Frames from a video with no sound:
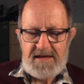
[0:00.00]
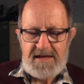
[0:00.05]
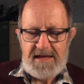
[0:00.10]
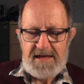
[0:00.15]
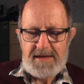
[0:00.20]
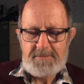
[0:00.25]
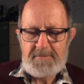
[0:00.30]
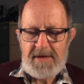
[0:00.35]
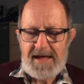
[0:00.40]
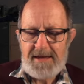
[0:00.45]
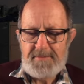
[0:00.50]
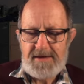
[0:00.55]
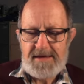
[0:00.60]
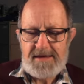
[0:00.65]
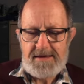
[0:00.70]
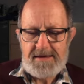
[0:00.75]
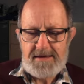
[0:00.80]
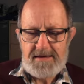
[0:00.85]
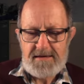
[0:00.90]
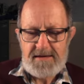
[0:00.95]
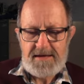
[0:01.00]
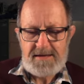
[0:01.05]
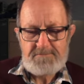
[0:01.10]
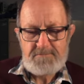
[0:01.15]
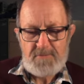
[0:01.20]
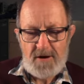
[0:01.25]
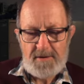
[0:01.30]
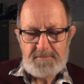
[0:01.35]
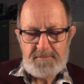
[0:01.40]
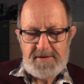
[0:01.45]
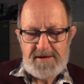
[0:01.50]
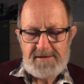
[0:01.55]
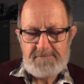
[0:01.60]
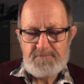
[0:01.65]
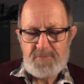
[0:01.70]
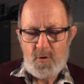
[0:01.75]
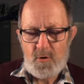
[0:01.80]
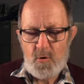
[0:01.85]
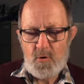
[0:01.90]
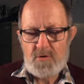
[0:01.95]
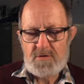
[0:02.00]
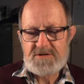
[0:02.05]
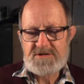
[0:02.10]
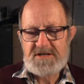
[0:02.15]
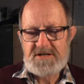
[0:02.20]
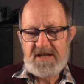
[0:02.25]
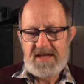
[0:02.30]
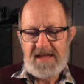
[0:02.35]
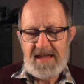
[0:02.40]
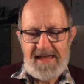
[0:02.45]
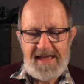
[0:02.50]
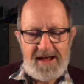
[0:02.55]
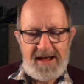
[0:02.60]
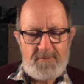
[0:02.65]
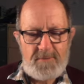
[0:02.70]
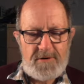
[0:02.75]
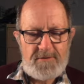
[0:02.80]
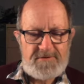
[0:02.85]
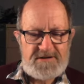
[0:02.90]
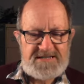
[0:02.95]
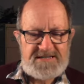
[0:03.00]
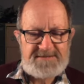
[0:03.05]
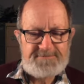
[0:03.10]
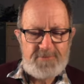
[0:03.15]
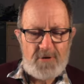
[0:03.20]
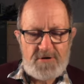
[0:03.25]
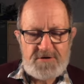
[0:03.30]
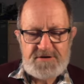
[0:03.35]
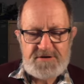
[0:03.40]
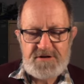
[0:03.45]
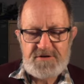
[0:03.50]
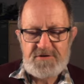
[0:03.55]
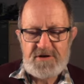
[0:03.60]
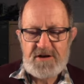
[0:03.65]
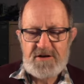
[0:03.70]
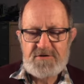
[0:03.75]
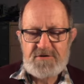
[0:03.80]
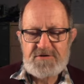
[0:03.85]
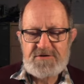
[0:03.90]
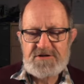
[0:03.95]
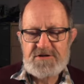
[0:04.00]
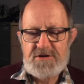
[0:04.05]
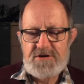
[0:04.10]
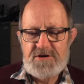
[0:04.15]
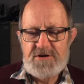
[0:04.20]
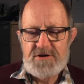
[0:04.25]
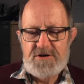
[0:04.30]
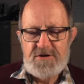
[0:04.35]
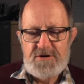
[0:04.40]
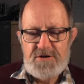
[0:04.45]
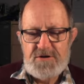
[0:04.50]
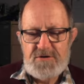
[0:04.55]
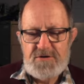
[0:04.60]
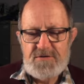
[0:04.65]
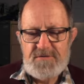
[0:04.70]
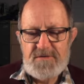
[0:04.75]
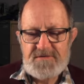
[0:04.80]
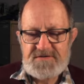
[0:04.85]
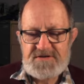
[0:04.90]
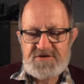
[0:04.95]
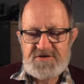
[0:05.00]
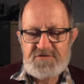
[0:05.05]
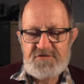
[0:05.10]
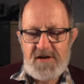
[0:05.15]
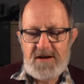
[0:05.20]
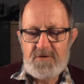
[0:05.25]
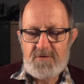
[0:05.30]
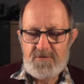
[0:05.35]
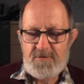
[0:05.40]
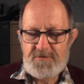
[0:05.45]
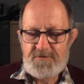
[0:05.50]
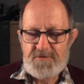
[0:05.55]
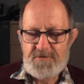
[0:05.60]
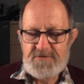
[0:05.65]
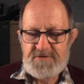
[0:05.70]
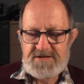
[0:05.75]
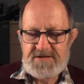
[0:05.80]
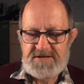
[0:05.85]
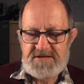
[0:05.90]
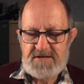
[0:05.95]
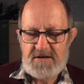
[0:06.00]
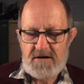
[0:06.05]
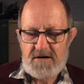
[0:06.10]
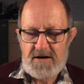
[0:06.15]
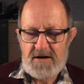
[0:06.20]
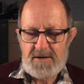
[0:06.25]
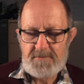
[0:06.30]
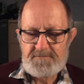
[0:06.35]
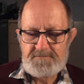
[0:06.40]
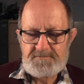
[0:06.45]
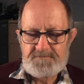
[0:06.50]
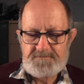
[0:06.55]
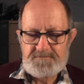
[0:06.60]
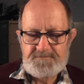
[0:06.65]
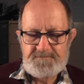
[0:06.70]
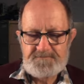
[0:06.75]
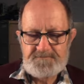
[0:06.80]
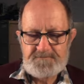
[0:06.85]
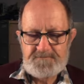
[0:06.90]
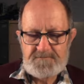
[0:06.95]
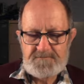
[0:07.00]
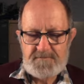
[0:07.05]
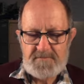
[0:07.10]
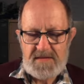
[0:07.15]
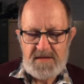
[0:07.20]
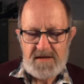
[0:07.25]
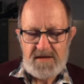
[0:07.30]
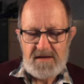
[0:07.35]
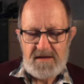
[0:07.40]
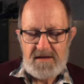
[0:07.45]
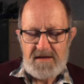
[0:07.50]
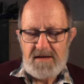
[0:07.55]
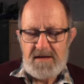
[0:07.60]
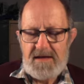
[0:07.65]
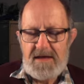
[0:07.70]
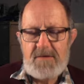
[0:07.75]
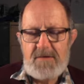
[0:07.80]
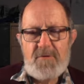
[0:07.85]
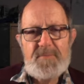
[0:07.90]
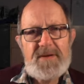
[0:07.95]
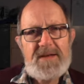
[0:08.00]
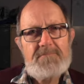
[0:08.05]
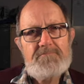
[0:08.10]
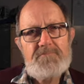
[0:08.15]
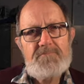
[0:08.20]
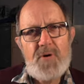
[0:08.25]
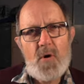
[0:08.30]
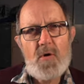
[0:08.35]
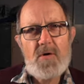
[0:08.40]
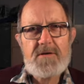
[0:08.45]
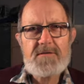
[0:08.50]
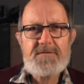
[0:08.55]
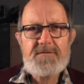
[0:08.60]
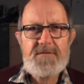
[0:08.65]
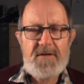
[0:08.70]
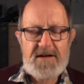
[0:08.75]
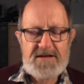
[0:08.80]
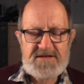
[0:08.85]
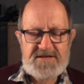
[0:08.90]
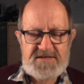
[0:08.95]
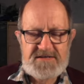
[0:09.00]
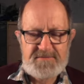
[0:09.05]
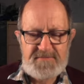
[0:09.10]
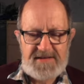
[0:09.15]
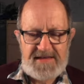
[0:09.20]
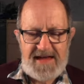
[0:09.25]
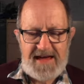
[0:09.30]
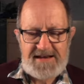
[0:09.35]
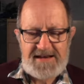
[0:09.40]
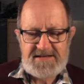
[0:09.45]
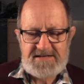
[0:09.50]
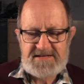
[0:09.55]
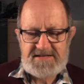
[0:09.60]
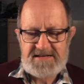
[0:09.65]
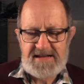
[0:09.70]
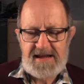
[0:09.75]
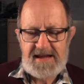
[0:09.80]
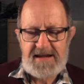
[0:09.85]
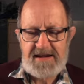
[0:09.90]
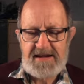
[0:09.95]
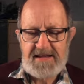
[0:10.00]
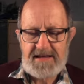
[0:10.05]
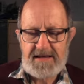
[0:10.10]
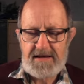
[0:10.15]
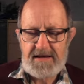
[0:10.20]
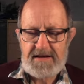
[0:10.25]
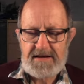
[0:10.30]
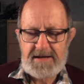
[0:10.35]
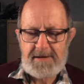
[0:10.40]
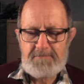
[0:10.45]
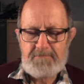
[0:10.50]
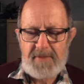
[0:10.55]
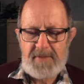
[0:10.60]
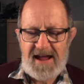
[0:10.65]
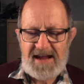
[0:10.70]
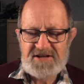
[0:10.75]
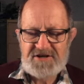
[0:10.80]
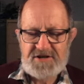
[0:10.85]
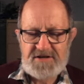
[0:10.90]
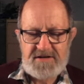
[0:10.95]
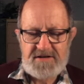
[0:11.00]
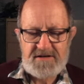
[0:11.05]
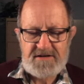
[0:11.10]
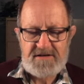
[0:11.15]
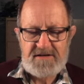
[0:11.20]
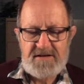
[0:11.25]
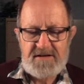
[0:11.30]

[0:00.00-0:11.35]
It might be important how we respond to those who have struggled through this time. It will be important for us to be understanding and compassionate